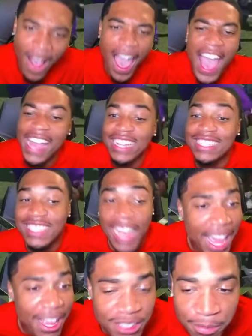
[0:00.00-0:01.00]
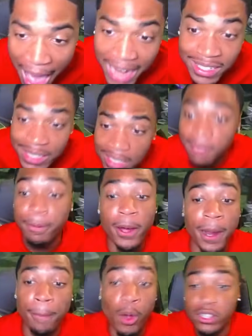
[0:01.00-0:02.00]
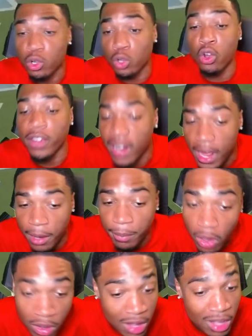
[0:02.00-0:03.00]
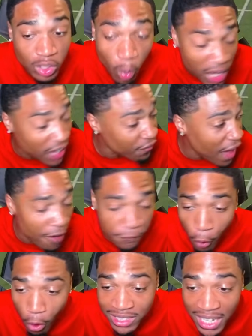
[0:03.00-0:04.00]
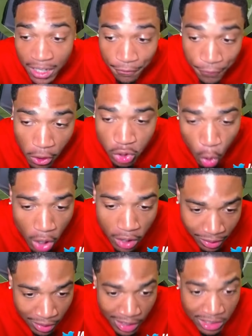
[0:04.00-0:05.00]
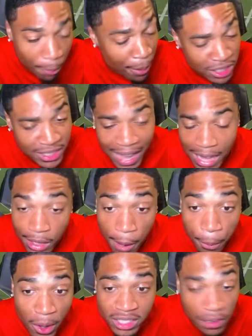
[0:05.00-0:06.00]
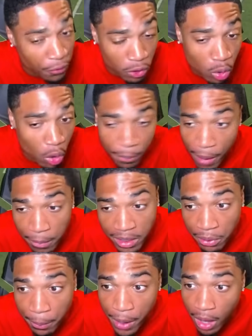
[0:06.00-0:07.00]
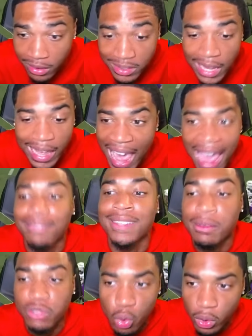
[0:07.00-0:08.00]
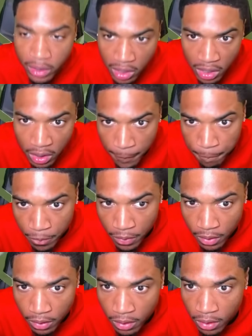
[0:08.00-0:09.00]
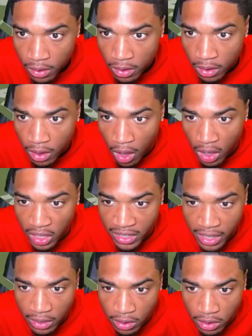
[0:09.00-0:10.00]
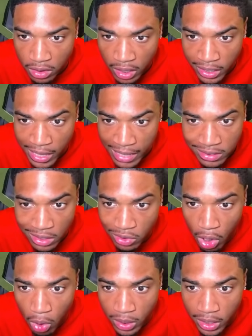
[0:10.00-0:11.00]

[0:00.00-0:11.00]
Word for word: Hey, James Madison is putting points on North Carolina, bro. 25-14 in the first quarter. It's a oh, bunch of goddamn points in the first quarter, bro. I'm going to keep the buck. It's like a halftime score. Criswell over the middle. Oh, good, good, good, good catch, good throw.